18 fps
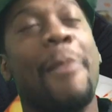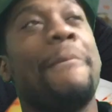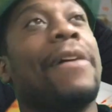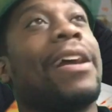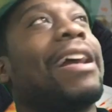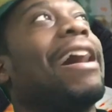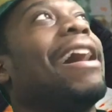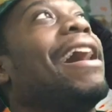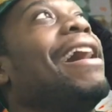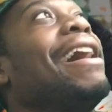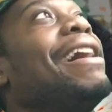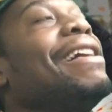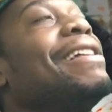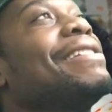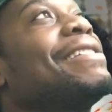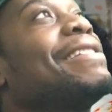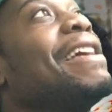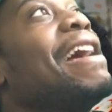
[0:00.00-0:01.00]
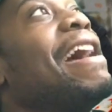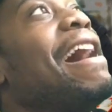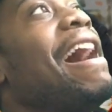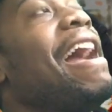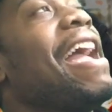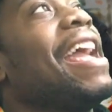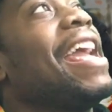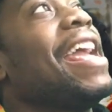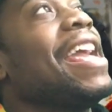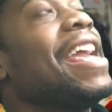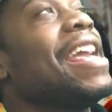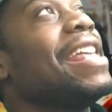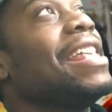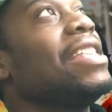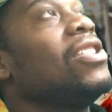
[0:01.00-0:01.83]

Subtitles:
because he,